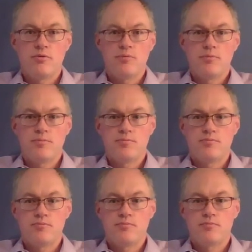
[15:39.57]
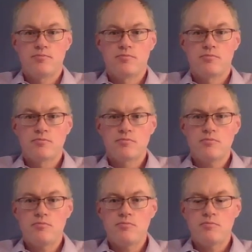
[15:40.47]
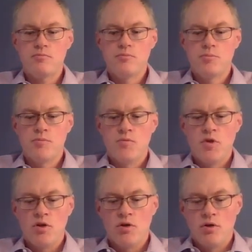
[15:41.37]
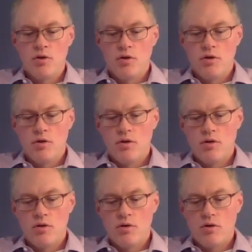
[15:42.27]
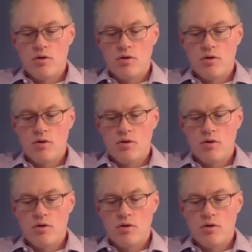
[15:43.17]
Nothing is said.